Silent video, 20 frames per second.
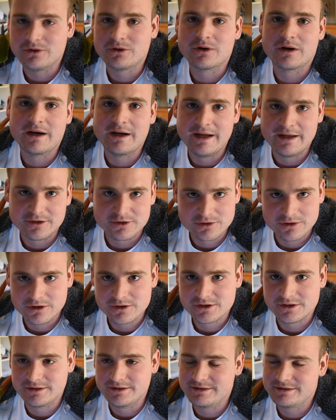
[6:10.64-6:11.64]
or
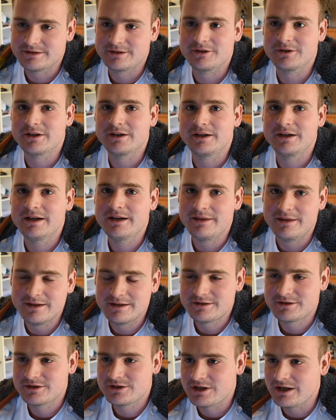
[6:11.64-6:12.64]
heterogeneous, so that it,
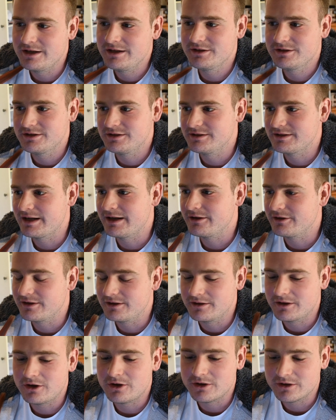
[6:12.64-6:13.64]
this changes how
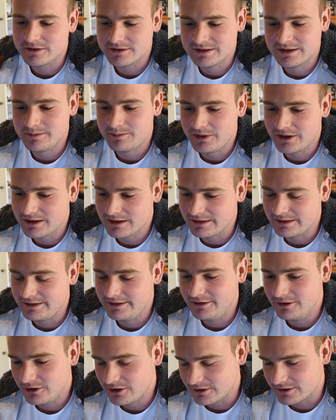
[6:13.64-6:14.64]
the heart typically
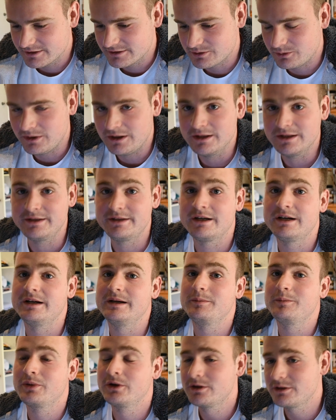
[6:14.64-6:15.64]
looks. While in
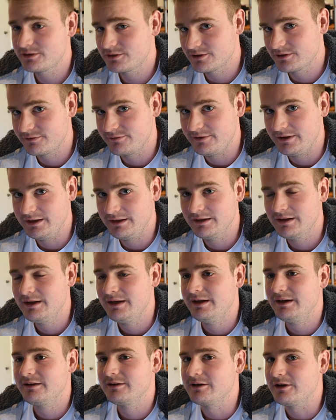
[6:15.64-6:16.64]
hypertrophy,
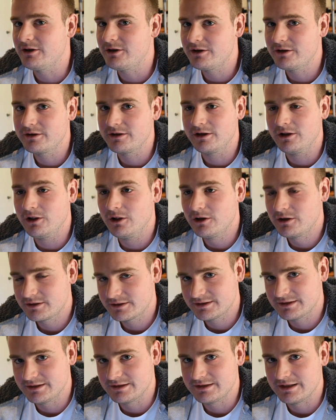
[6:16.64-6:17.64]
the heart
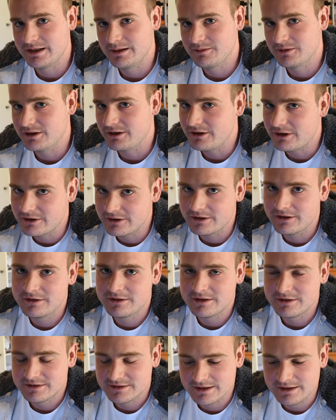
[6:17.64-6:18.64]
looks the same, the heart,
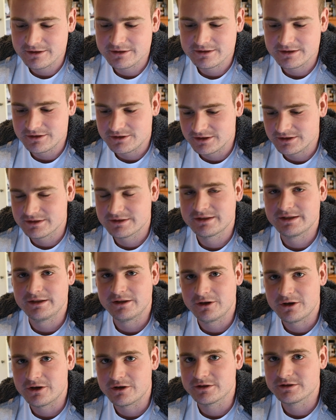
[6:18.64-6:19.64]
the cells are just
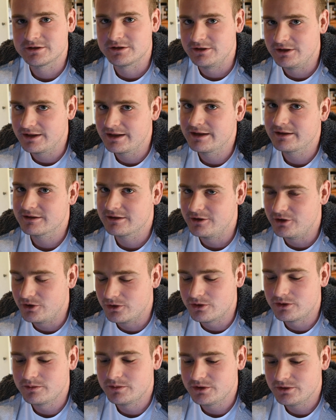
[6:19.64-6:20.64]
enlarged. So you get the
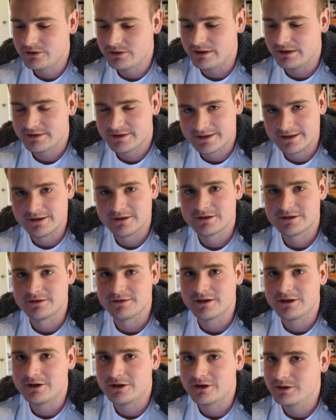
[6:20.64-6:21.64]
normal cells of
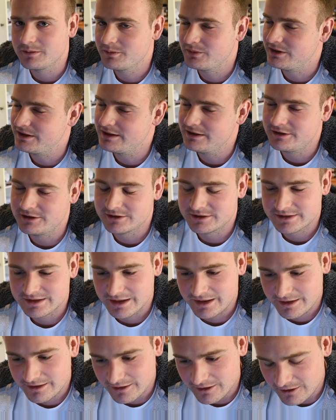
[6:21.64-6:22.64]
the heart, but they just
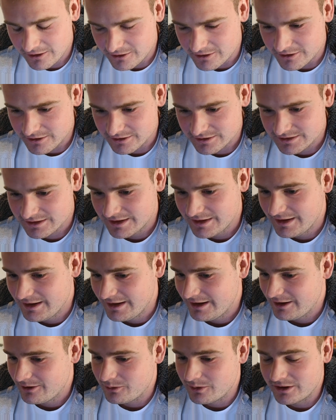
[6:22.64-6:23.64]
enlarge.
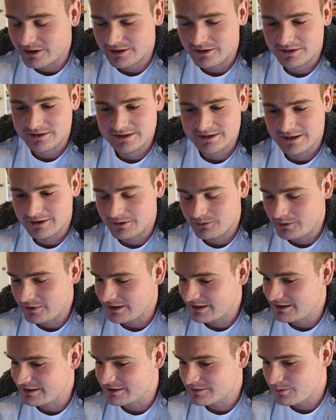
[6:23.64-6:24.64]
Whereas
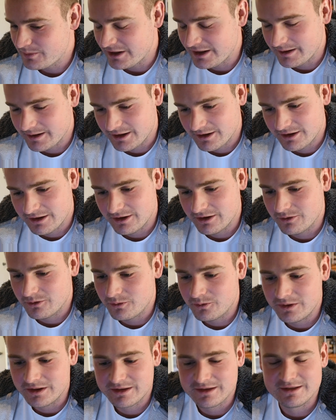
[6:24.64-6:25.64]
with this, uh,
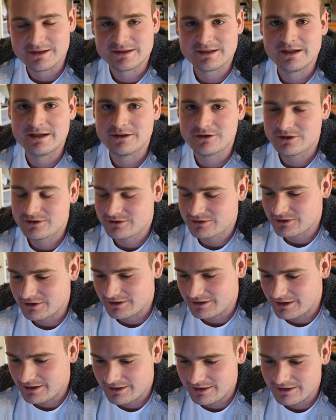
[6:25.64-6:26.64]
with this
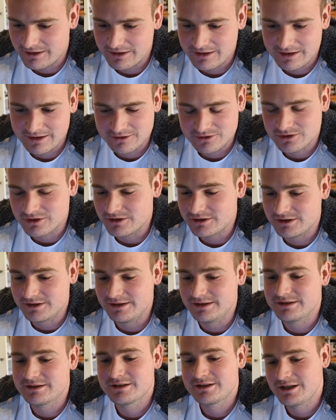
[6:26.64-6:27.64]
heter uh,
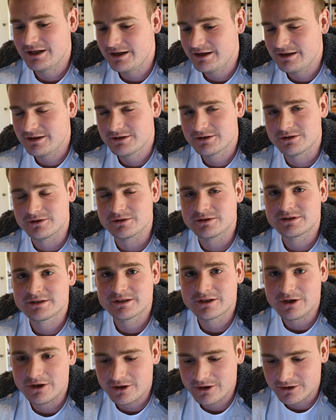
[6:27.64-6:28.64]
heterogeneous change or
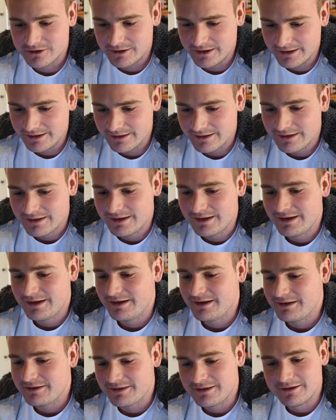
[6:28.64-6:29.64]
scarring,
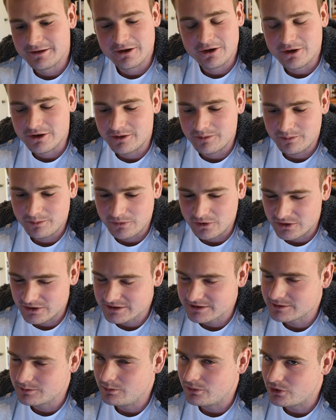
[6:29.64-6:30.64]
the heart
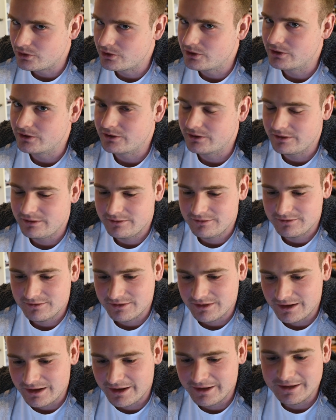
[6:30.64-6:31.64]
looks more
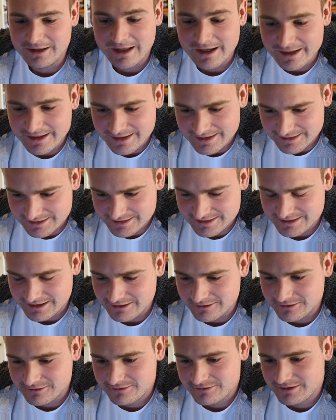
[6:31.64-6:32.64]
unlike
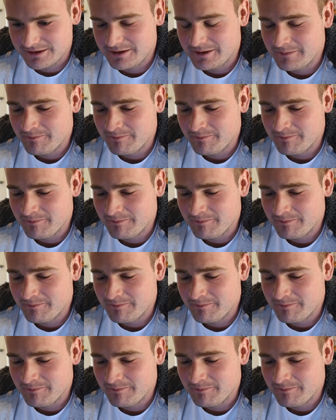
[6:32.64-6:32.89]
itself.